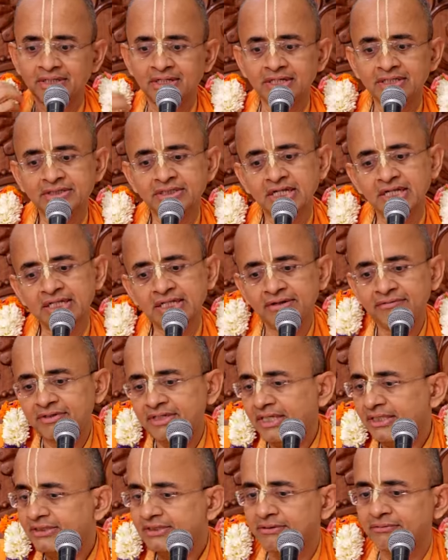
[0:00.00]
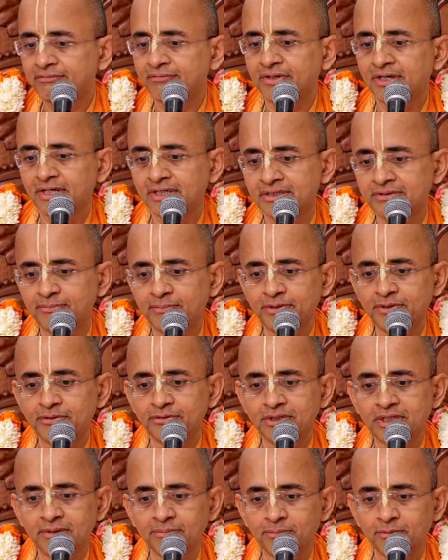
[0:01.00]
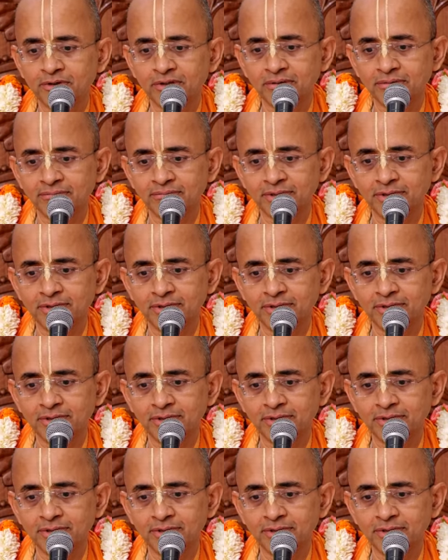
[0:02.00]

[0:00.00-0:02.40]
Initially, they will teach some words, PUT put,